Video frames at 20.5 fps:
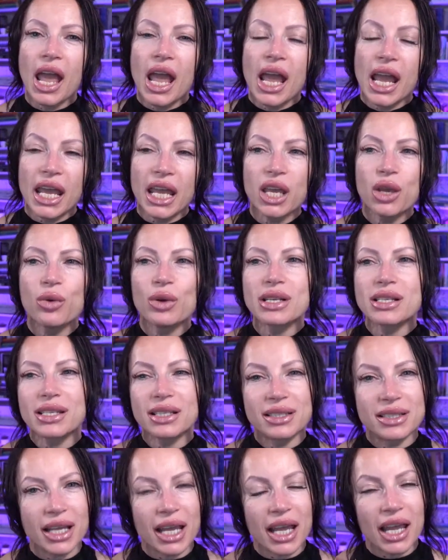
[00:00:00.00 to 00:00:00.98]
It was the
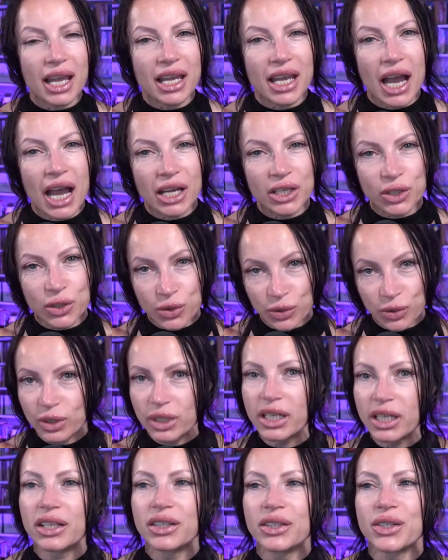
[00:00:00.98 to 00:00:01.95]
day I
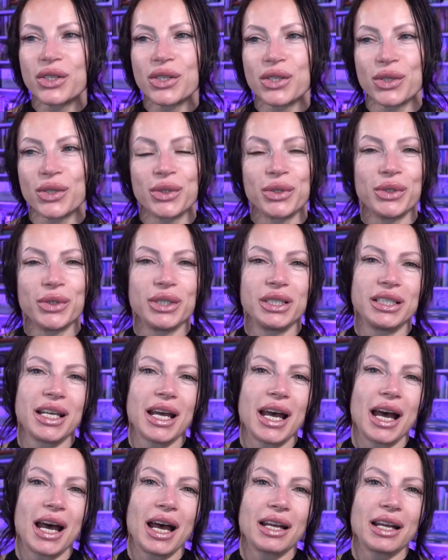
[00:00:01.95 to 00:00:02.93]
truly understood
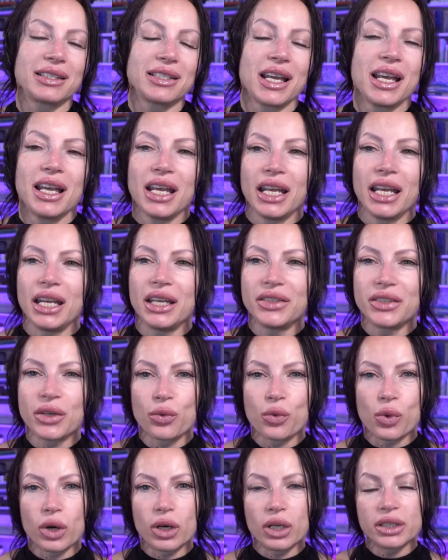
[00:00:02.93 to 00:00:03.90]
that in the
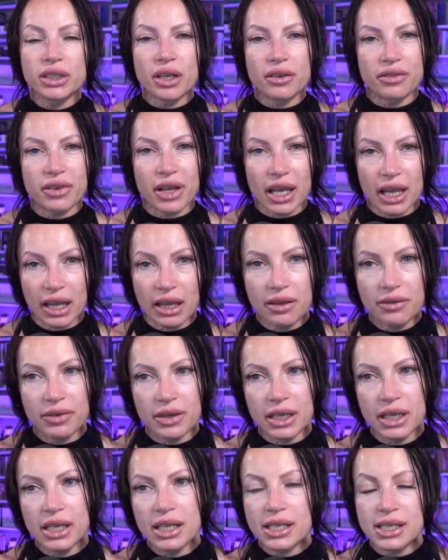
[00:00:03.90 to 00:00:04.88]
world of
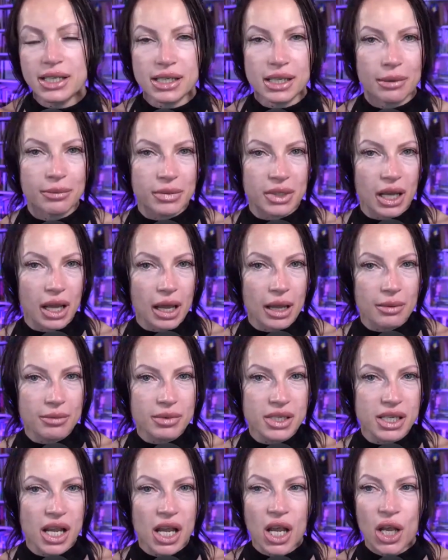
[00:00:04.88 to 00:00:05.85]
AV,
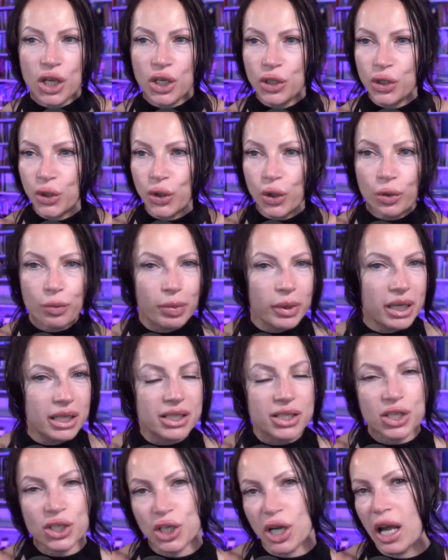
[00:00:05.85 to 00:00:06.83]
sometimes your
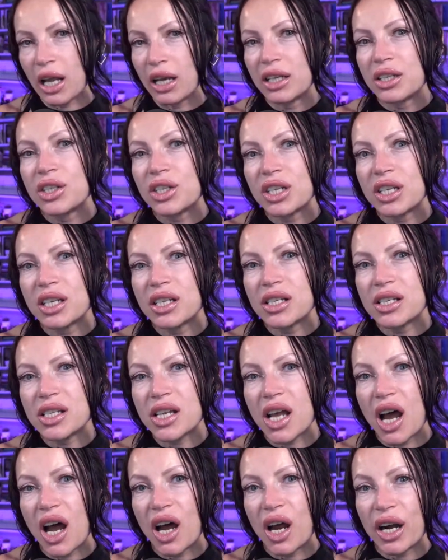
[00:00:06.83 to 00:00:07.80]
biggest challenges
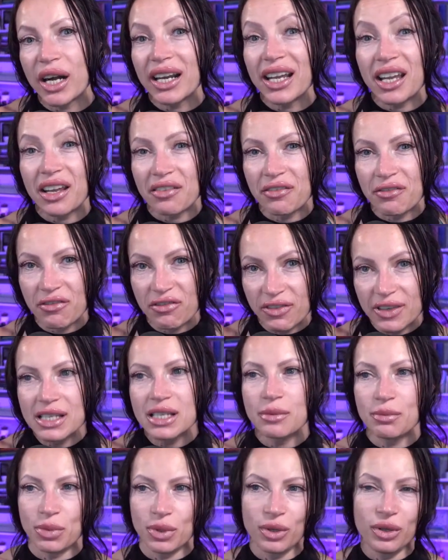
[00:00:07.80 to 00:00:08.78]
are
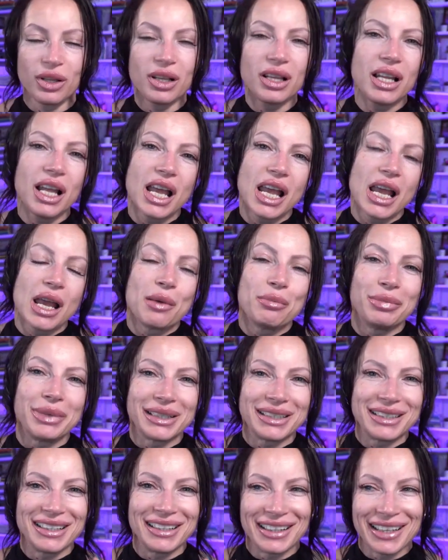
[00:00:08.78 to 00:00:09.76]
invisible,
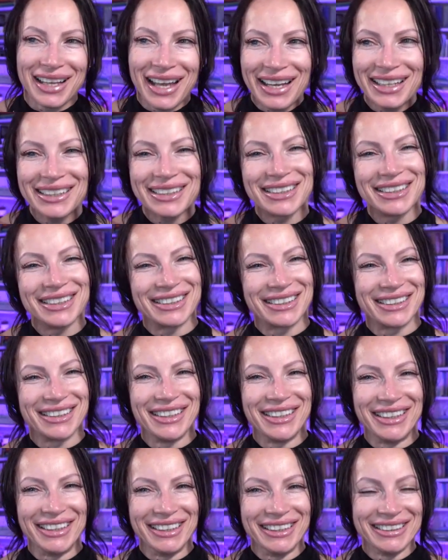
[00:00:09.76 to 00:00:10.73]
but the lessons
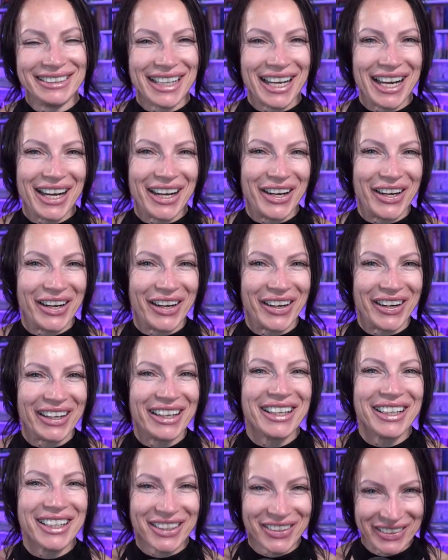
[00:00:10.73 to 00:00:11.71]
learned are
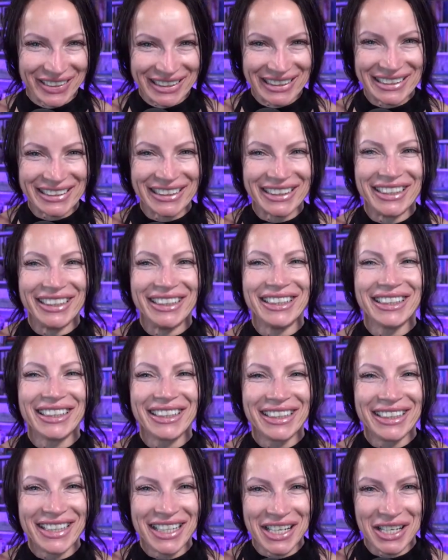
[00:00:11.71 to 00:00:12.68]
crystal
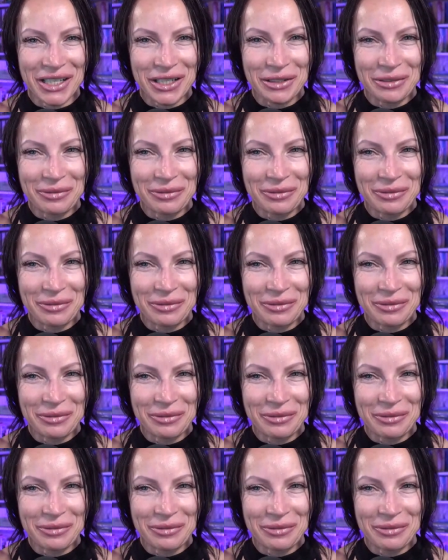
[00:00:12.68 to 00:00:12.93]
clear.